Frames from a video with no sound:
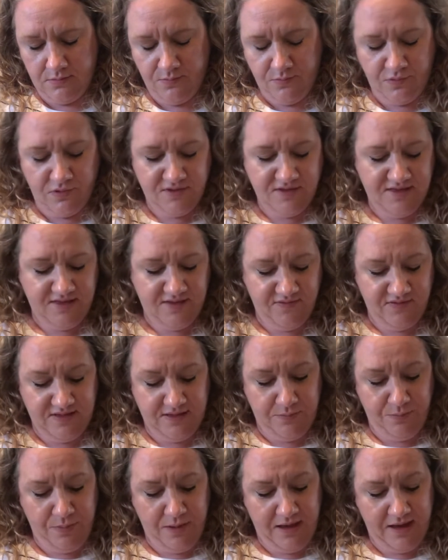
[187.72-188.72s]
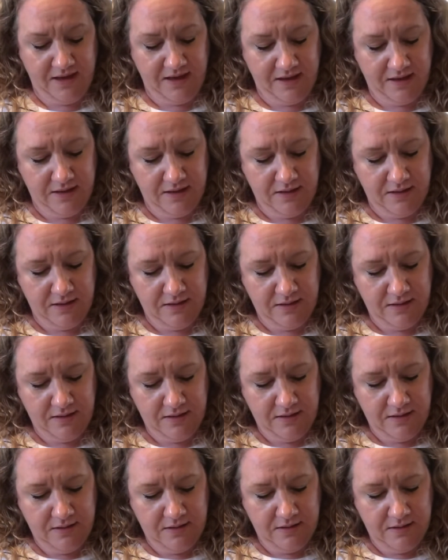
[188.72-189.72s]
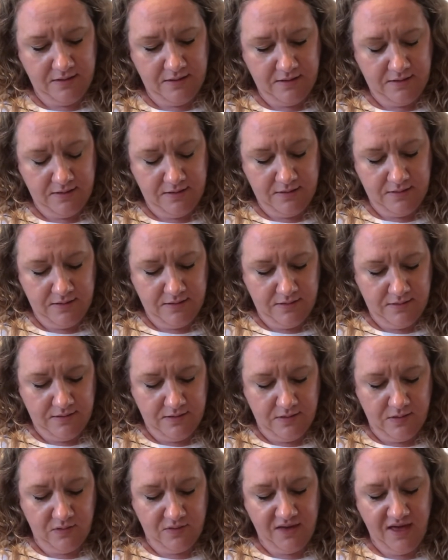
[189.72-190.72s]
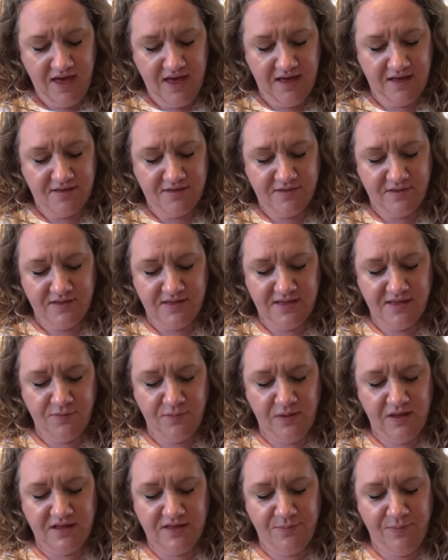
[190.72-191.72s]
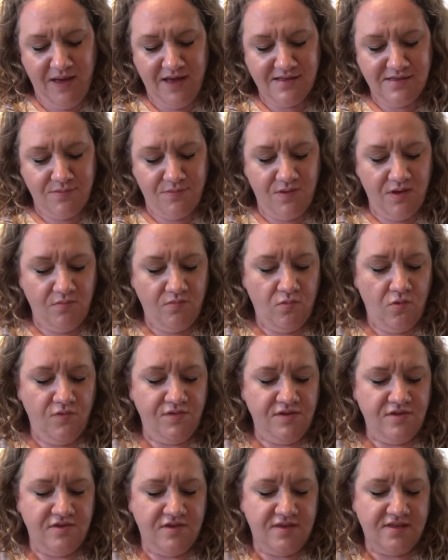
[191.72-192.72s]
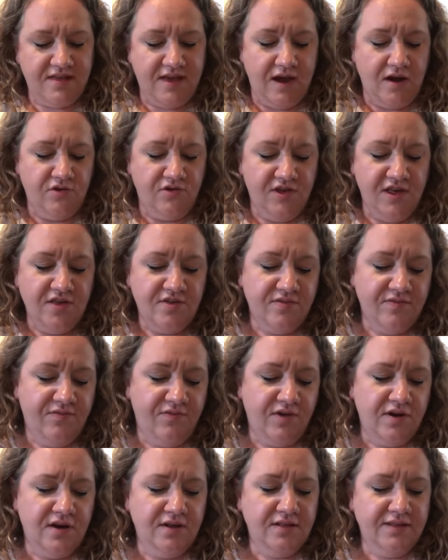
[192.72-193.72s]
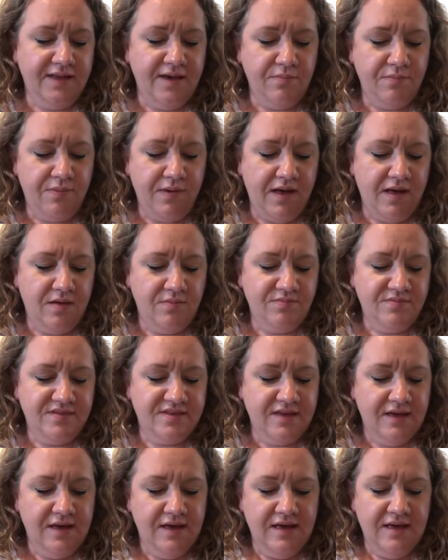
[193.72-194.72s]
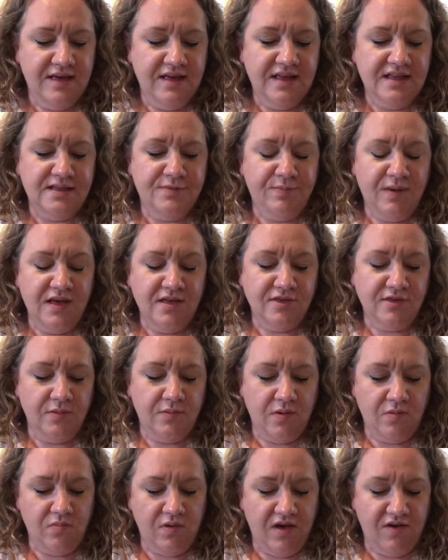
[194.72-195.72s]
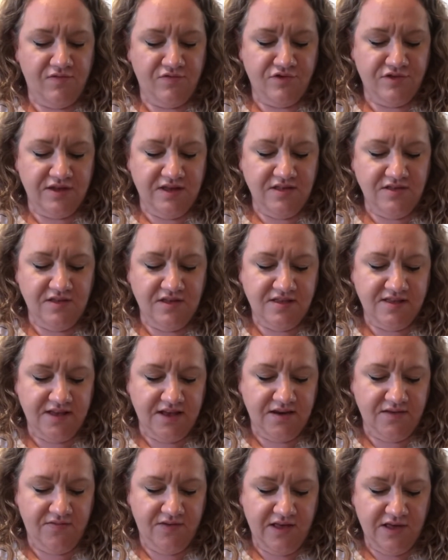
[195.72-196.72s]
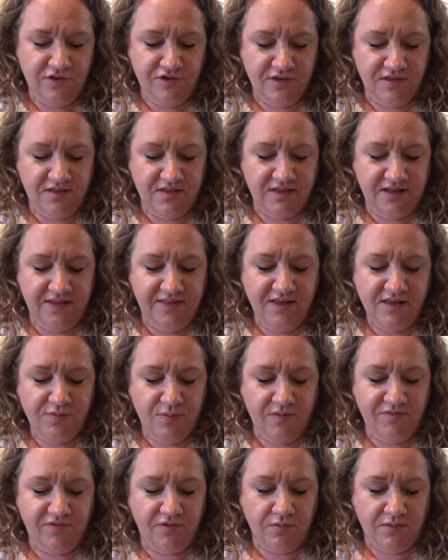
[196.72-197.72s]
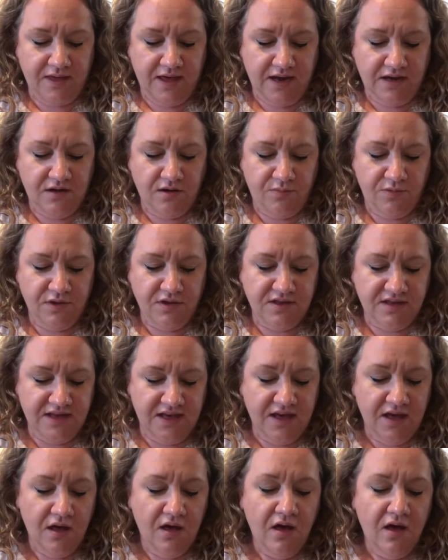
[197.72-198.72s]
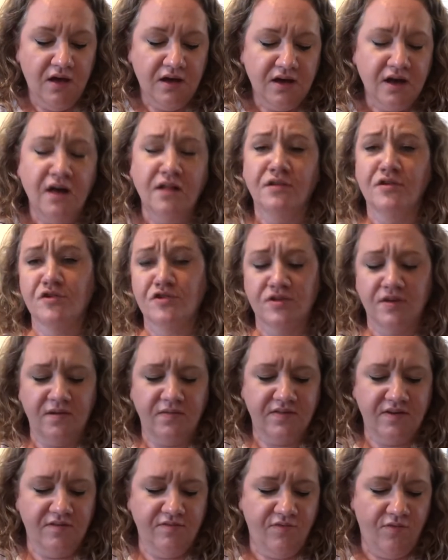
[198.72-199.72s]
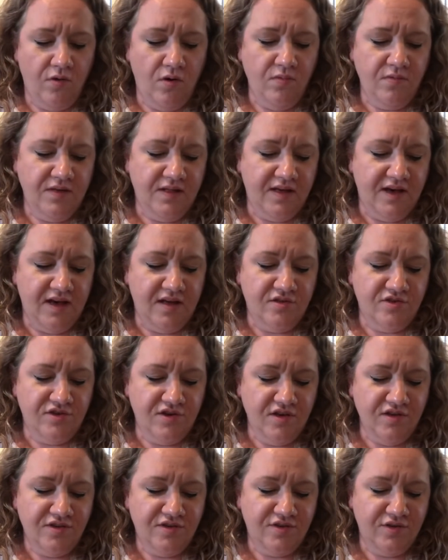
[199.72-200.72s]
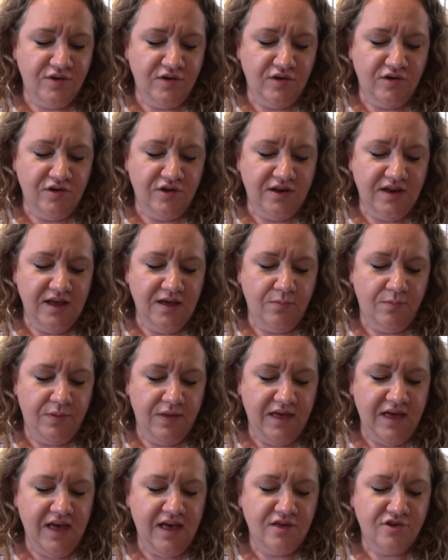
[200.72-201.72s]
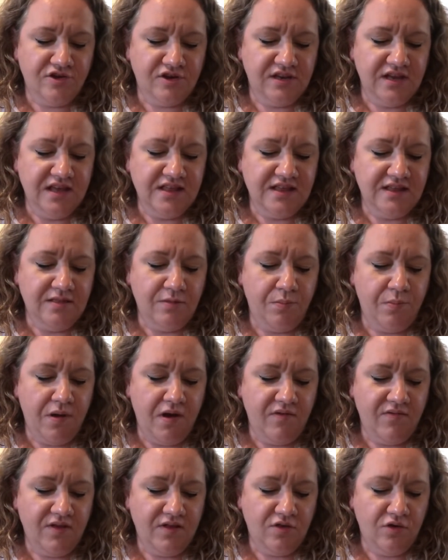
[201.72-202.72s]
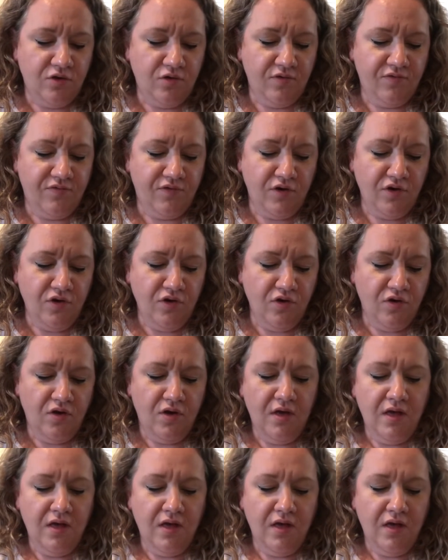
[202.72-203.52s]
Positivity Pink. Okay, so it says we expect a bit more than just hydration for our lip balms, especially when we have genius innovations like this one from Kinder Beauty. Colour shifting formula adjusts to your unique pH, creating the perfect hue for you